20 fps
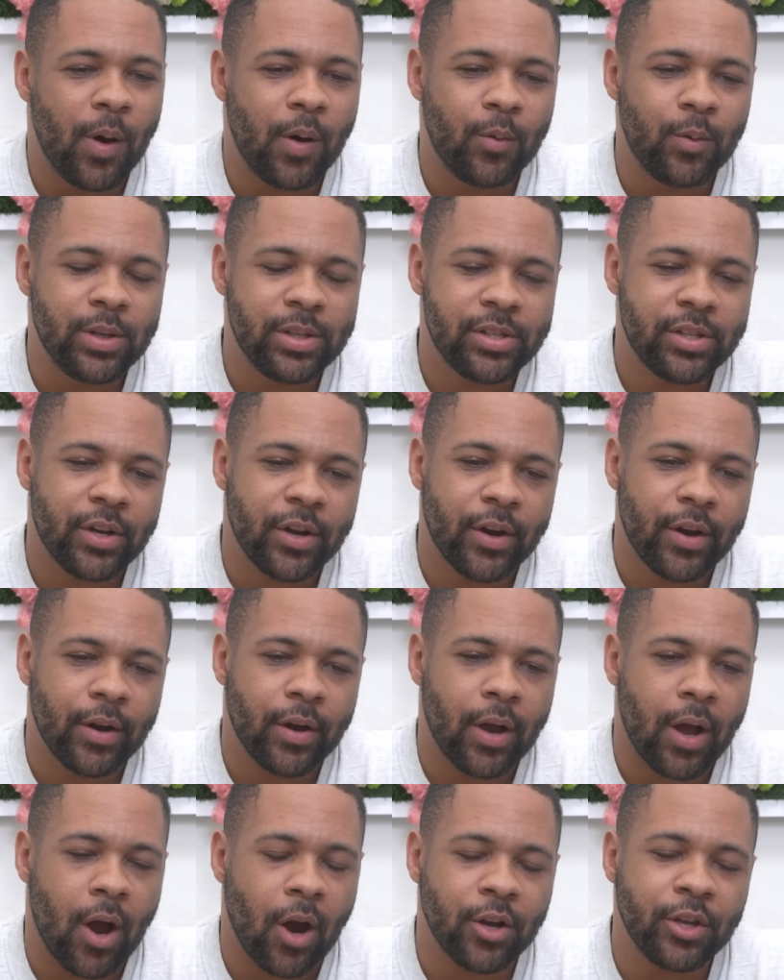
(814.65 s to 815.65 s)
what was
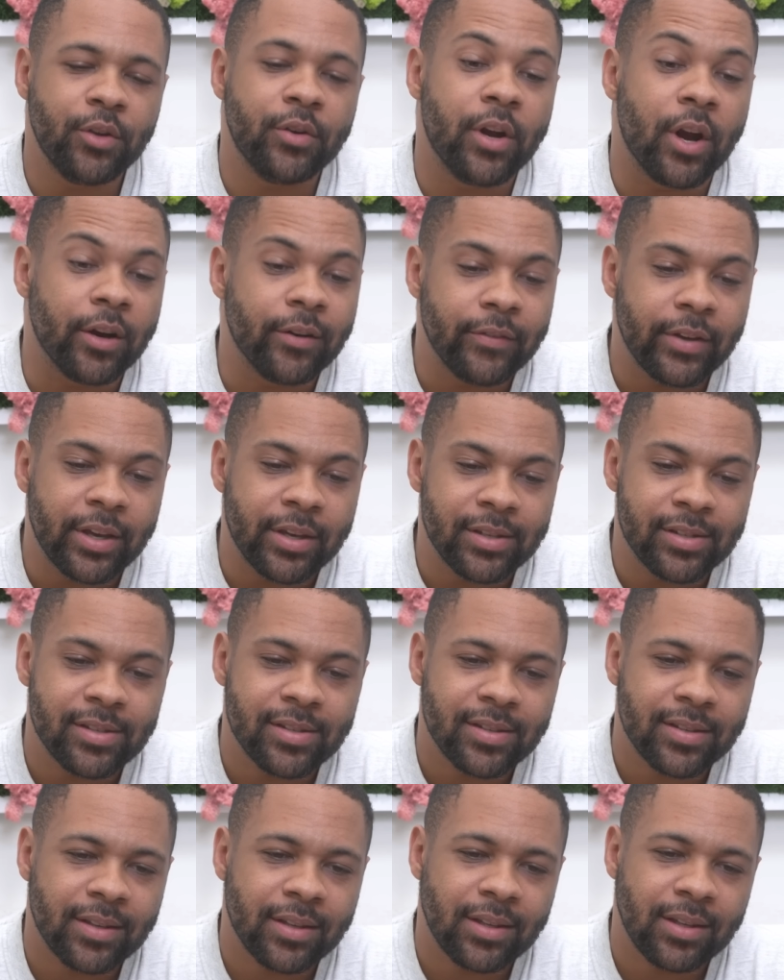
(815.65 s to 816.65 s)
your, are you
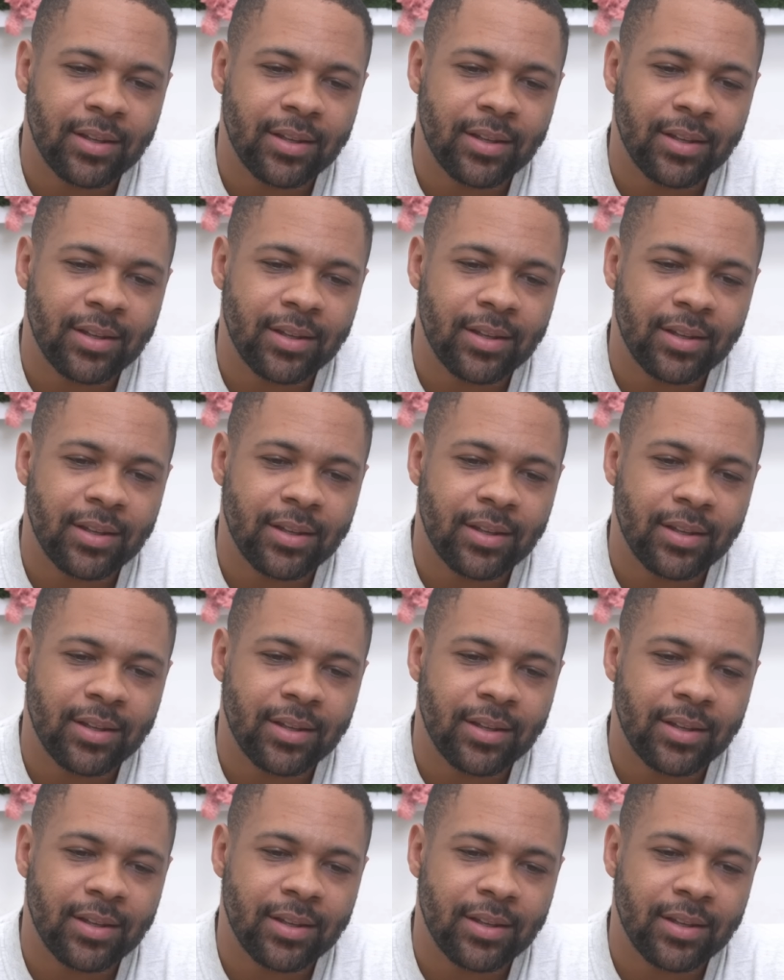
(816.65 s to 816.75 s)
nervous?